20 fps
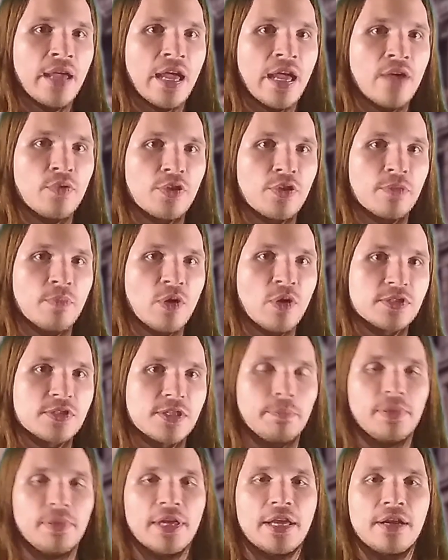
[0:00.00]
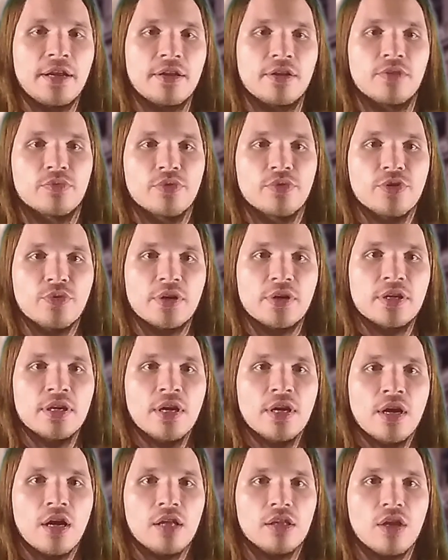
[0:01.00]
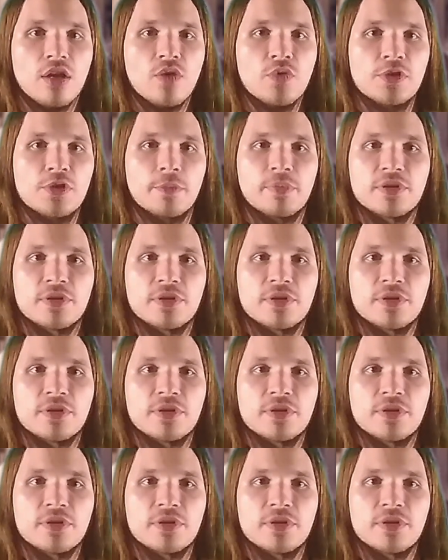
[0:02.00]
And with most of the planet in ruin, along with the